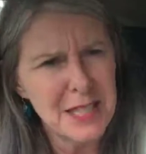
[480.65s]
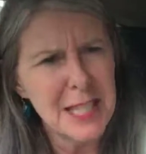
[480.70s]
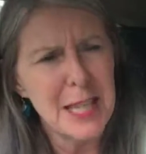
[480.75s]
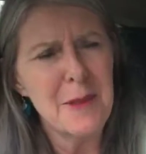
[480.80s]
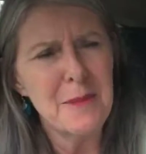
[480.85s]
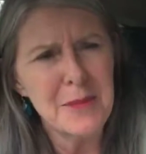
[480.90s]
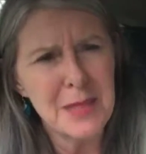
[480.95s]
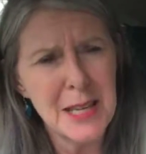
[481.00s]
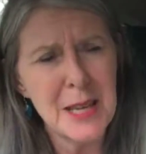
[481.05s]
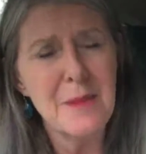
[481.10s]

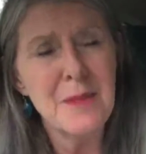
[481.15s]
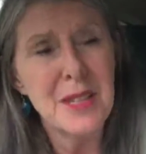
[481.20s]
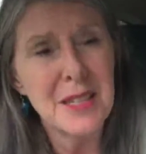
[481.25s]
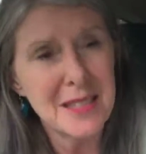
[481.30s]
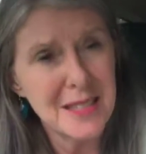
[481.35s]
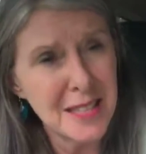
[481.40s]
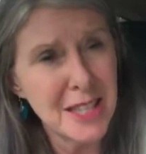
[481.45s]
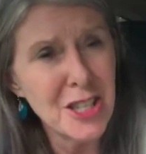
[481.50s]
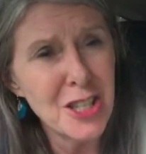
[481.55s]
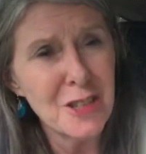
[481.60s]
deep, deep
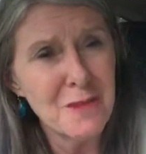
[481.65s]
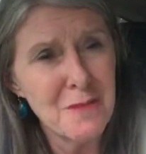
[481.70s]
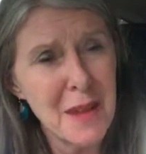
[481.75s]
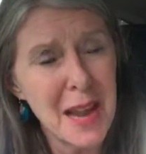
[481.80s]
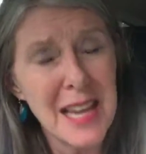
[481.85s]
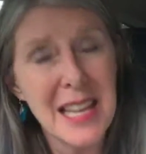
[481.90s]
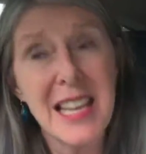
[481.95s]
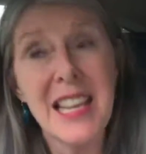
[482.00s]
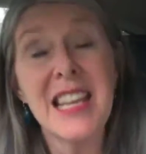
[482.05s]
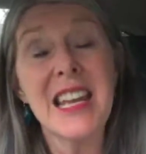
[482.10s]
decision
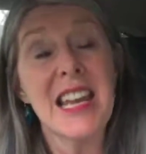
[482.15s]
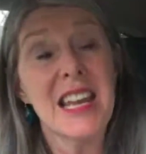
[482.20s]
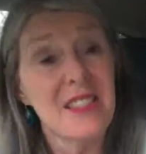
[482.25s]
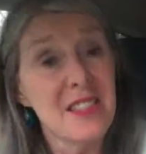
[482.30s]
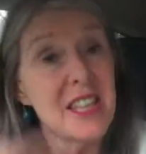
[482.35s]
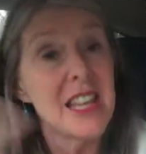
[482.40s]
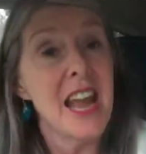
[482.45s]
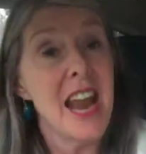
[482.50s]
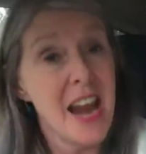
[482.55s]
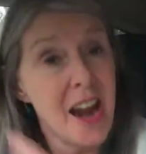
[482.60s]
making
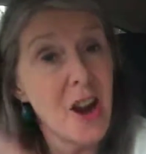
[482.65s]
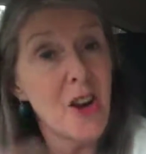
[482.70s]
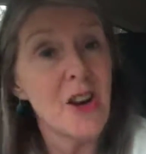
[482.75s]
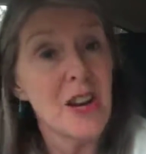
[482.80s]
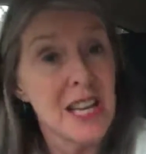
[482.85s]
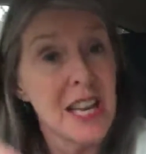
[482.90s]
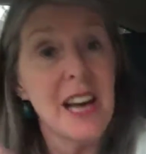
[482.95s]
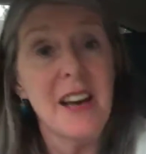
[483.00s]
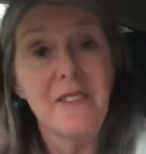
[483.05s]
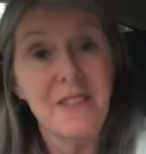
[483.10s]
in the
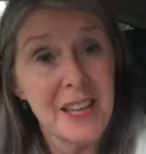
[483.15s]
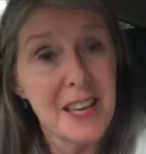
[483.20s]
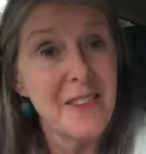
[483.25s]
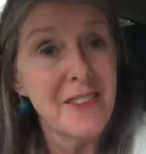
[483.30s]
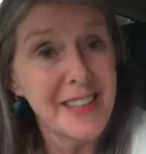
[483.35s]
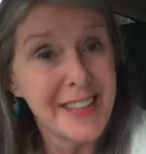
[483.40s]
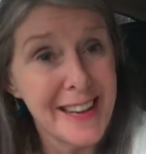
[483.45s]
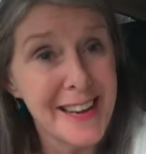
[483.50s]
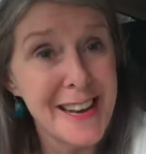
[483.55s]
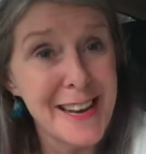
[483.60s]
area of
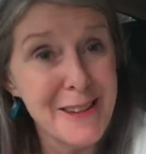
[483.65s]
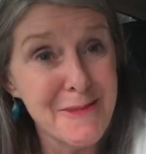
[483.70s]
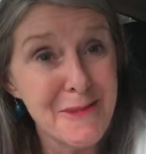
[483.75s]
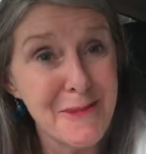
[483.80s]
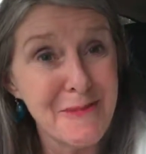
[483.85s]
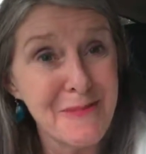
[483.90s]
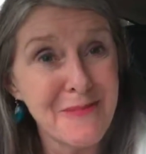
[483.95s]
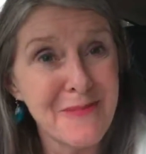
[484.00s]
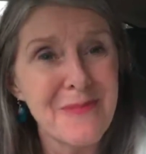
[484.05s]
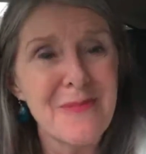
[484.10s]
giving up.
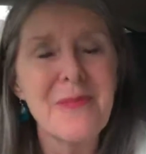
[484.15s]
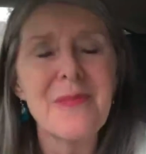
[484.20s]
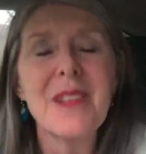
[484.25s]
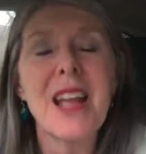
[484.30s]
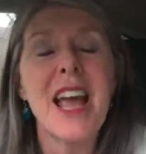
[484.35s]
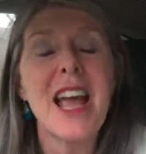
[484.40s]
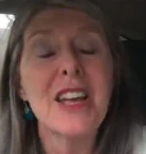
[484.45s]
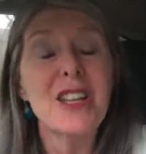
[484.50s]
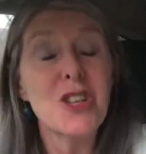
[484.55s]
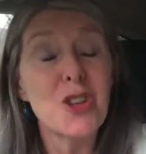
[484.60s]

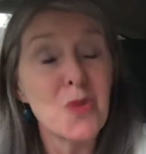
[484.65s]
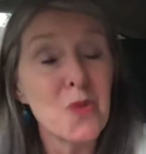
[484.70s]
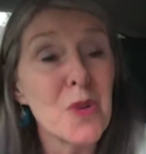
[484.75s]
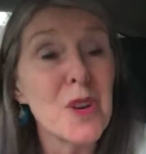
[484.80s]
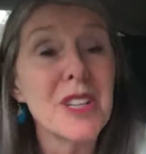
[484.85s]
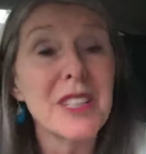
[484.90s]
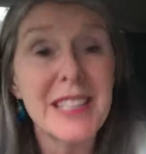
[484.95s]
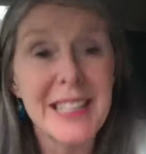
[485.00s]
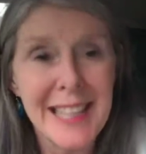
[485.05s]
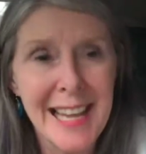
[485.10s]
And you
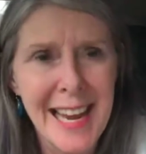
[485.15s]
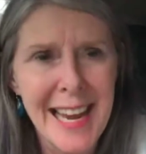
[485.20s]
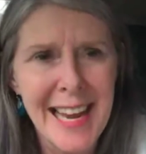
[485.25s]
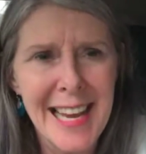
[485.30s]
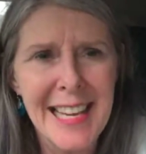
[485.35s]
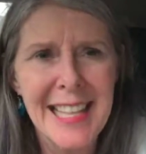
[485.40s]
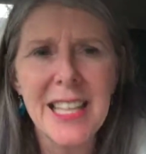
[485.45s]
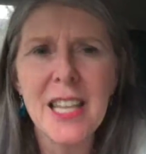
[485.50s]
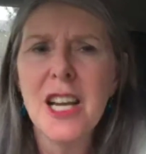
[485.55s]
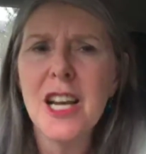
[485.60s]
really
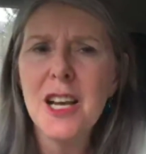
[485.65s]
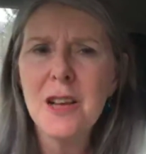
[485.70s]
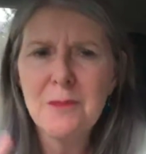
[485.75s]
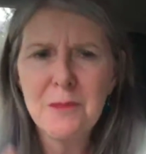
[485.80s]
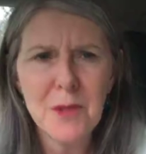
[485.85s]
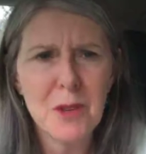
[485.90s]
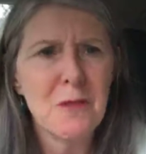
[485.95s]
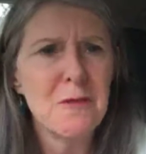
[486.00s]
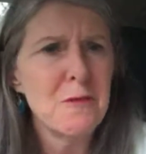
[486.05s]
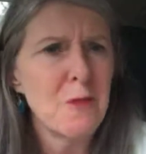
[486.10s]
can
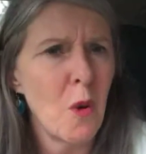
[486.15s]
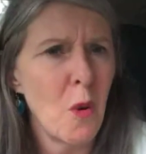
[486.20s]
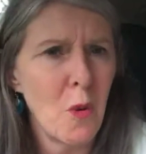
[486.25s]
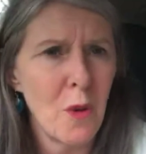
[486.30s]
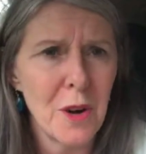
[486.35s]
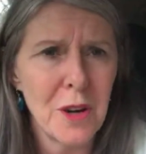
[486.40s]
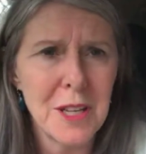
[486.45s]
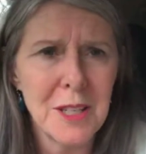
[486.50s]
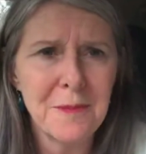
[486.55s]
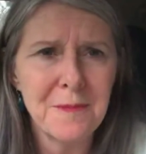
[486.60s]
move
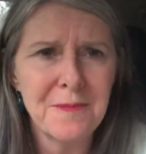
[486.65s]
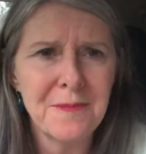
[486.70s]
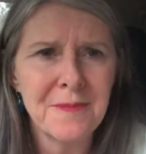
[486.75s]
forward.